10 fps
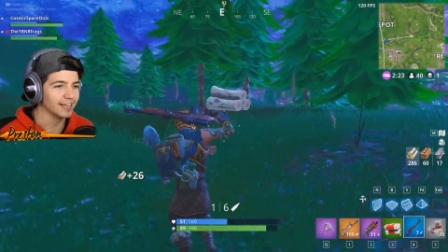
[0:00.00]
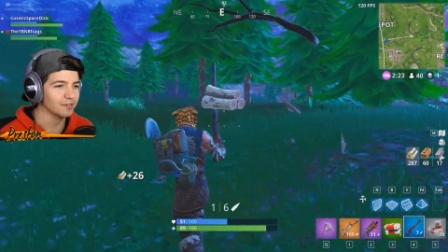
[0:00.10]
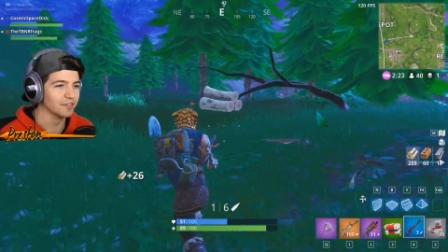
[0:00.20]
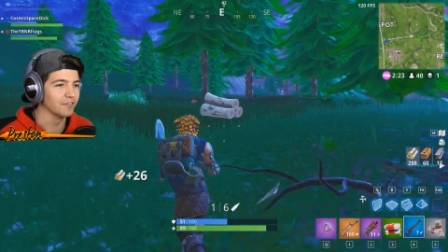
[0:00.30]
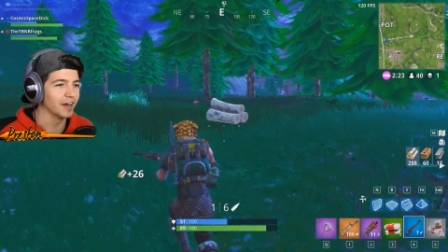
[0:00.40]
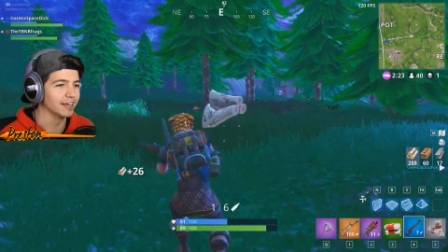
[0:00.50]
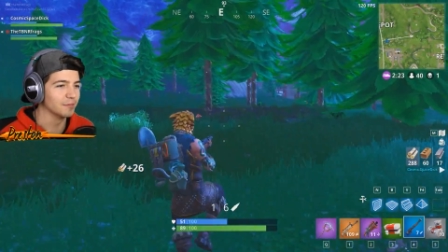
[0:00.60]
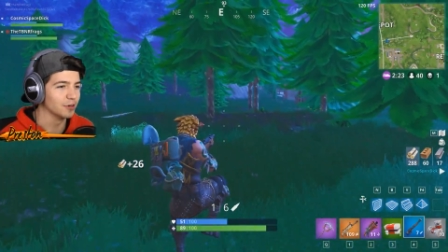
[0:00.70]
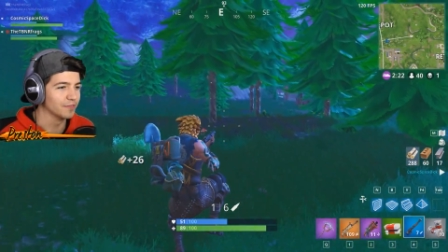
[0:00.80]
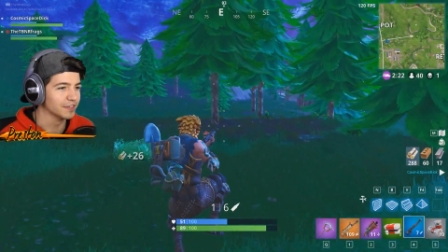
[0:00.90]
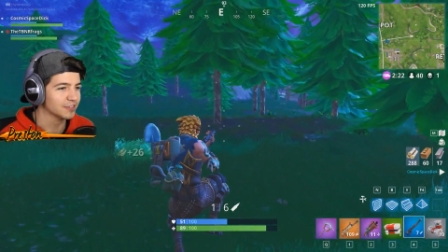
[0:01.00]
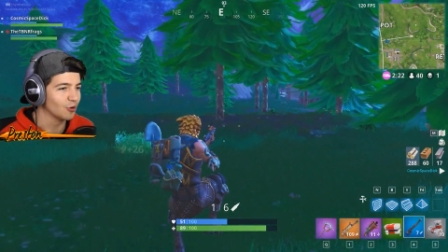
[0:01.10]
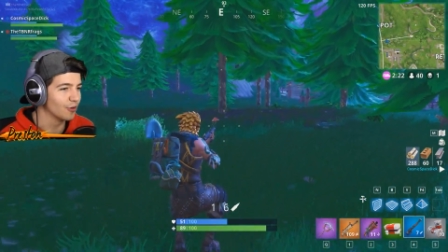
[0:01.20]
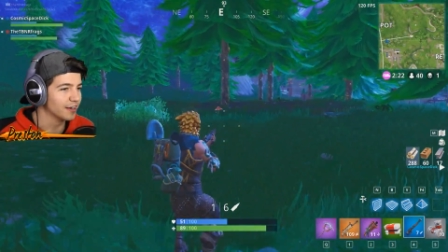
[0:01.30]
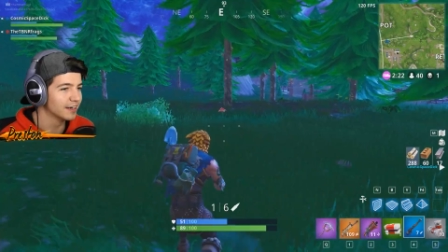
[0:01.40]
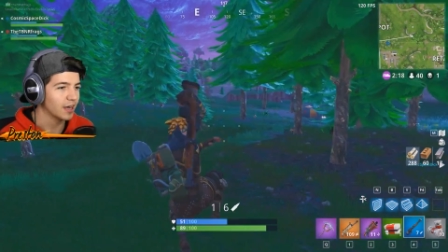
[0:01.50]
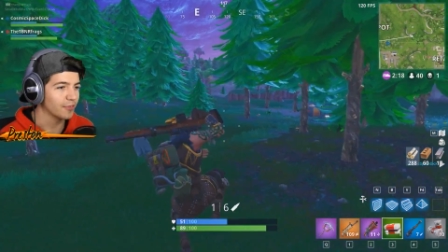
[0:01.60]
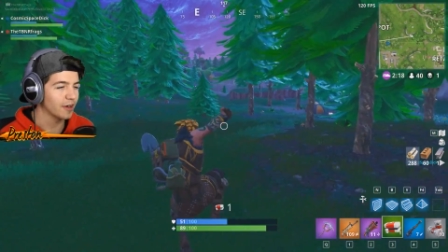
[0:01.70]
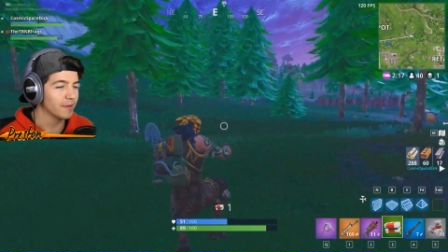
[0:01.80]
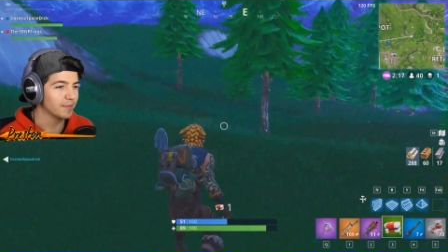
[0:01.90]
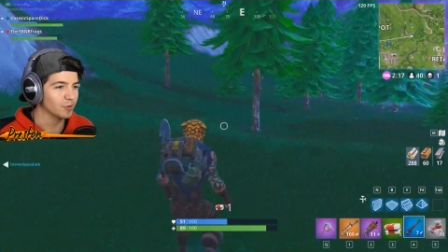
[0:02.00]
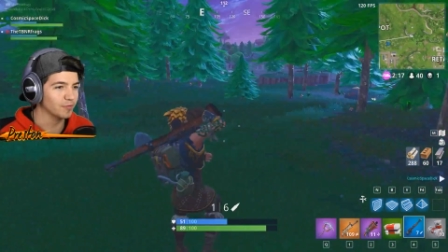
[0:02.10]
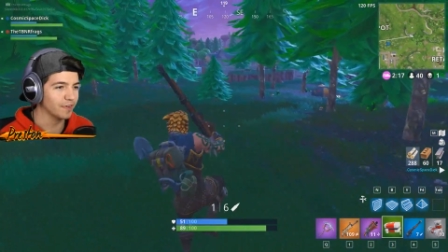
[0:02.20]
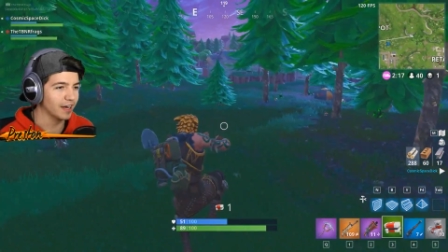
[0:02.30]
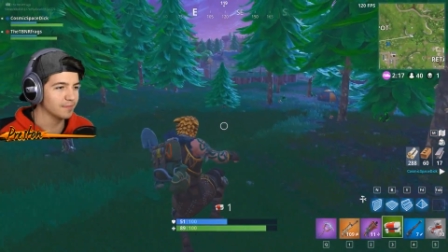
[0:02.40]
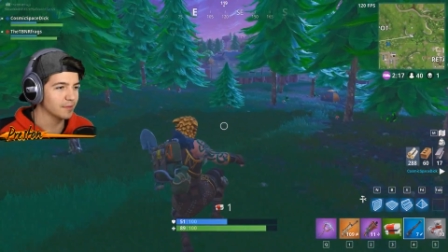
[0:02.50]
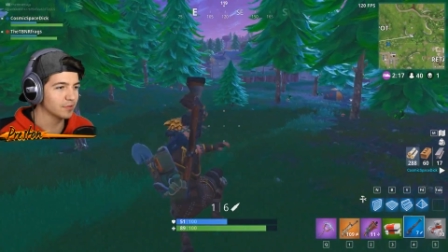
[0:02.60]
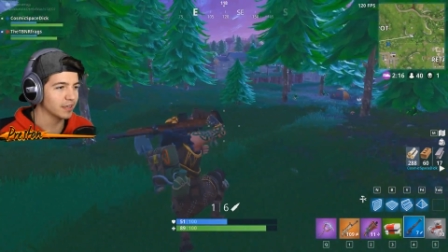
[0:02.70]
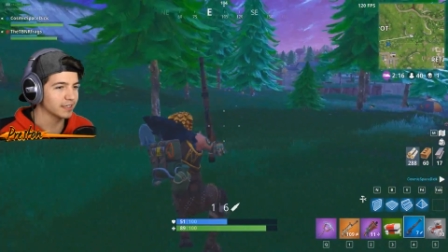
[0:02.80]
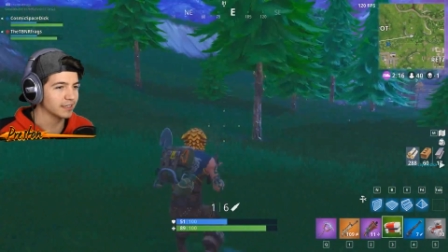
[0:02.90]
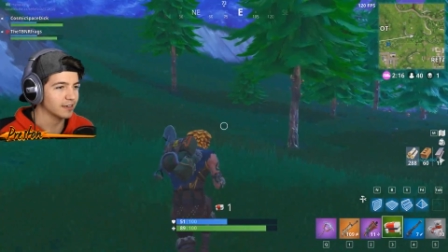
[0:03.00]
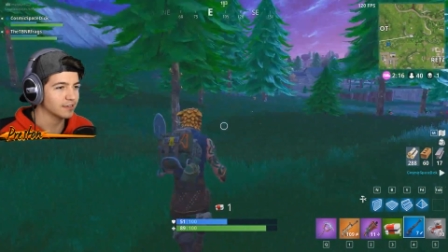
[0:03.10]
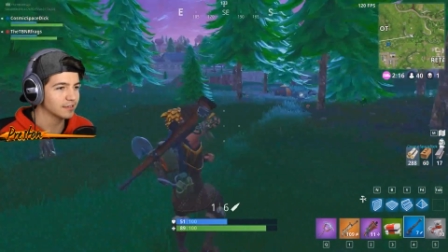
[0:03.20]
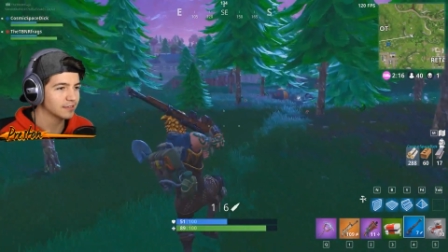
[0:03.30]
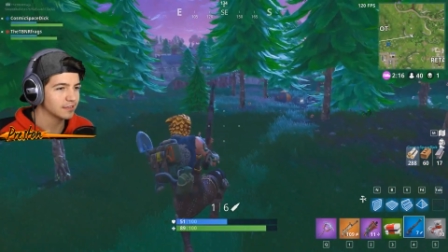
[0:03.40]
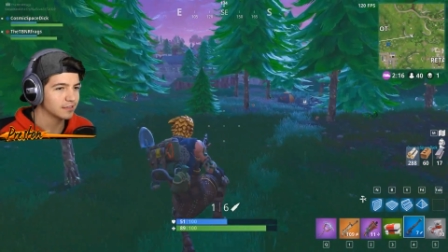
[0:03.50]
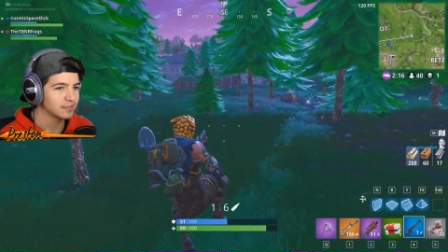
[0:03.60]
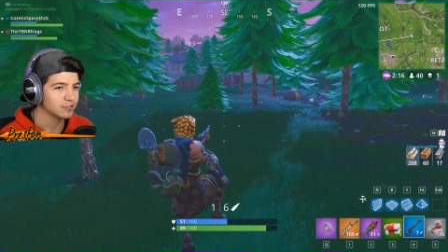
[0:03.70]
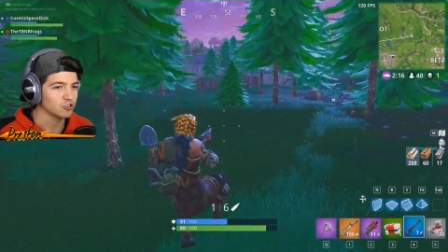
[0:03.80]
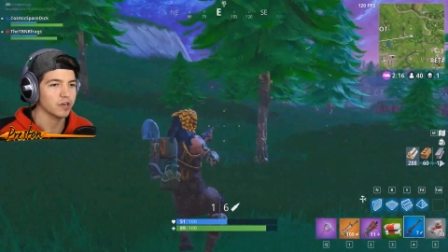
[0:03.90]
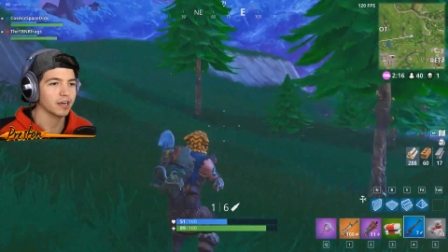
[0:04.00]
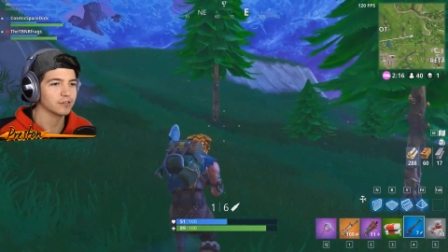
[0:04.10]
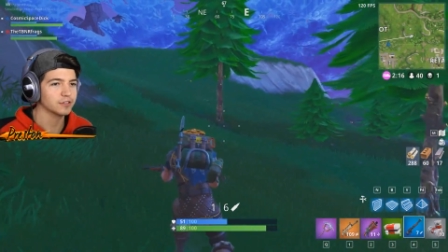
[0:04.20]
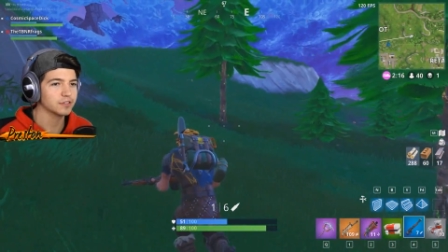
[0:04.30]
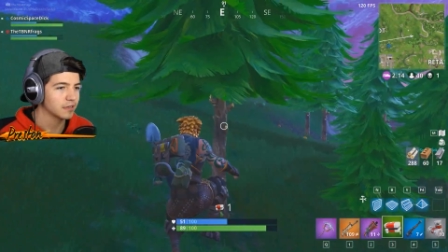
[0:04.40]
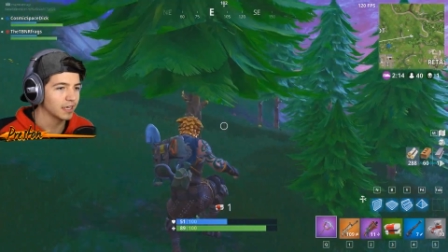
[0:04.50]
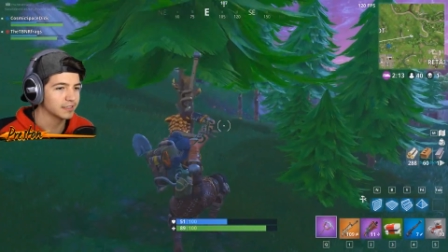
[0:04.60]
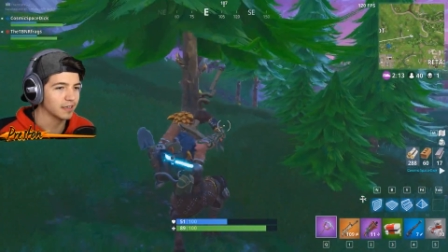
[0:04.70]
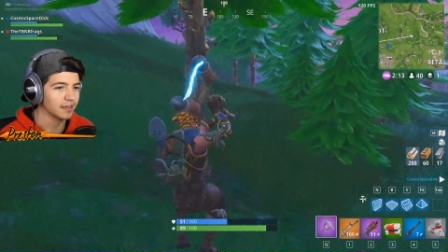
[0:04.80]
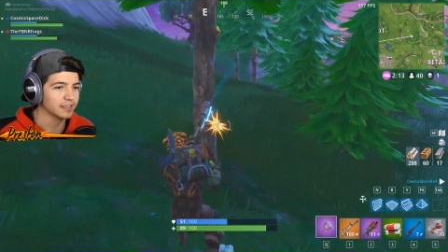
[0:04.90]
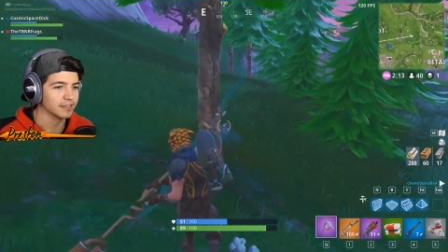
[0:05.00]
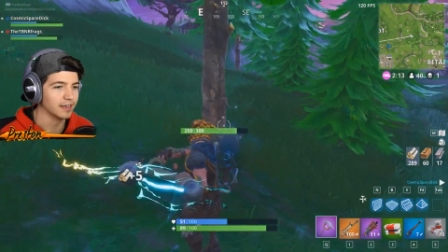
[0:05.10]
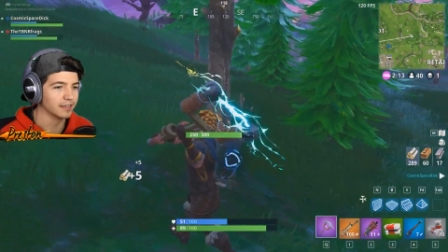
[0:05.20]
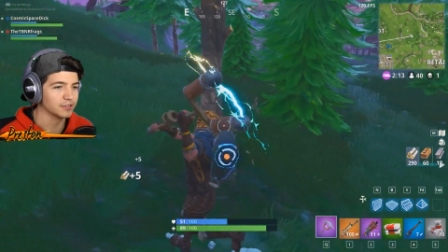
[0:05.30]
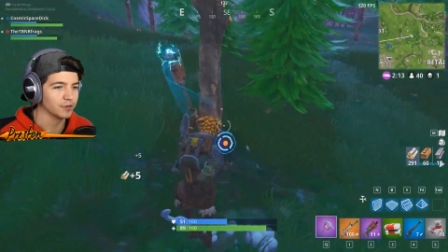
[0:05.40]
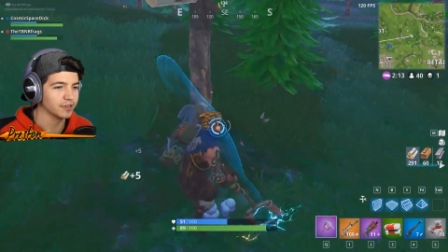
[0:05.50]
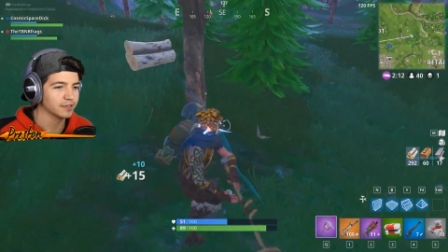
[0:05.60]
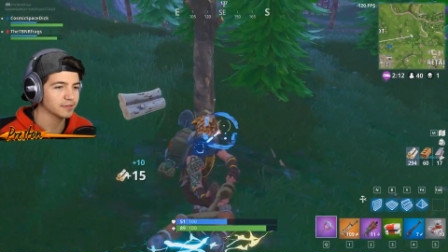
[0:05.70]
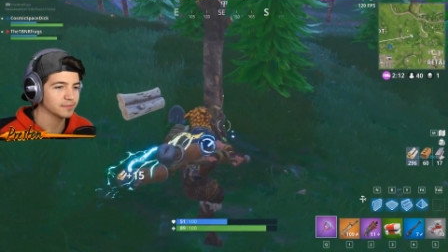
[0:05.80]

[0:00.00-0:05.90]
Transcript: Can't do it for the vine we Do it for the story. I thought maybe we'd find people like you know, stragglers. That's a that's a negatory.